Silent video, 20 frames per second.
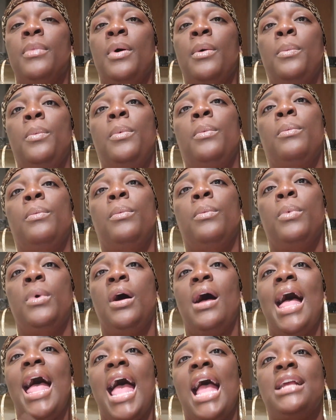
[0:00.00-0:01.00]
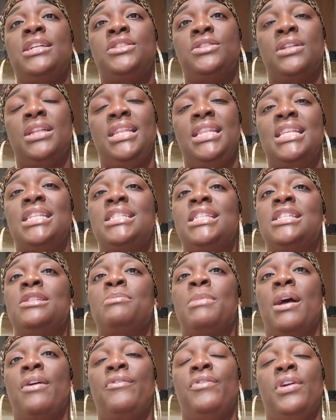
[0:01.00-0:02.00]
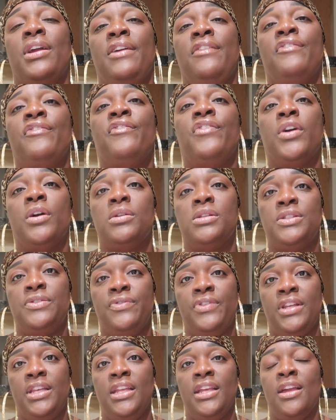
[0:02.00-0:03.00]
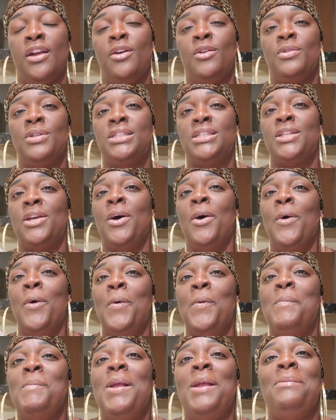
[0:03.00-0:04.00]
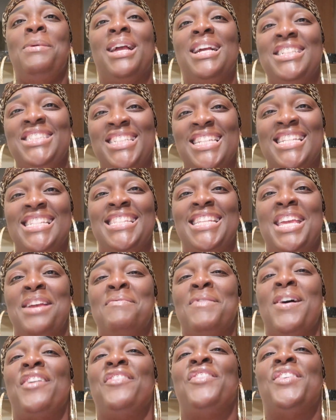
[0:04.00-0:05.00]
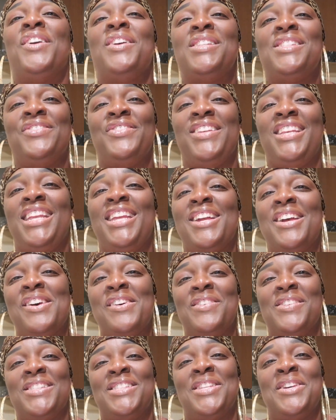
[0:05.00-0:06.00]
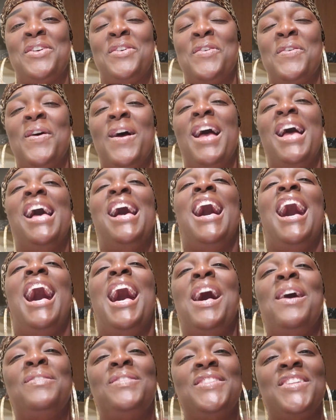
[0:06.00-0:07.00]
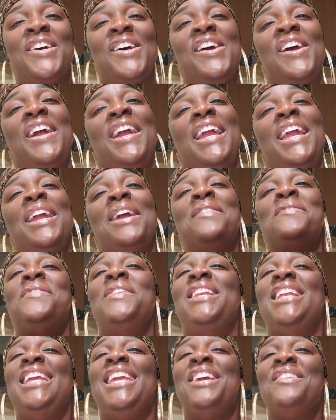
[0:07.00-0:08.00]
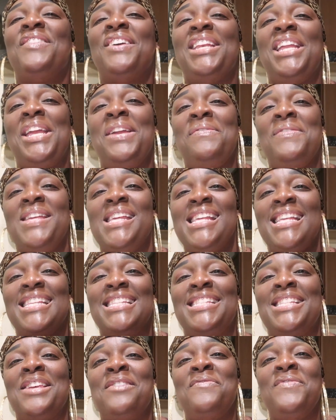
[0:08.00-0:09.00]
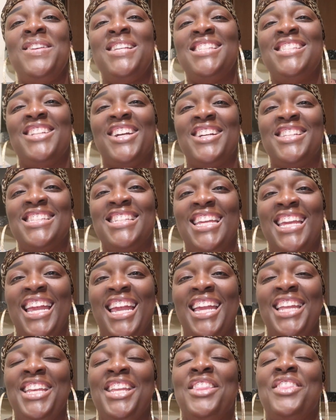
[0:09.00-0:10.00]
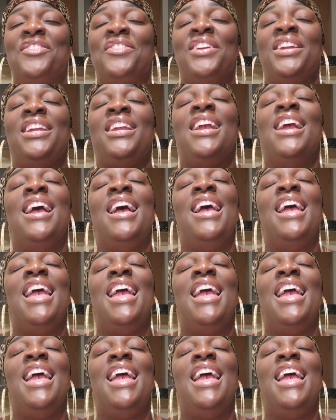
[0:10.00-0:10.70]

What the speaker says: Oh, well actually this is my very first video, so maybe I should have said my first video, so I'm sorry. But again, my name is Miss Skin83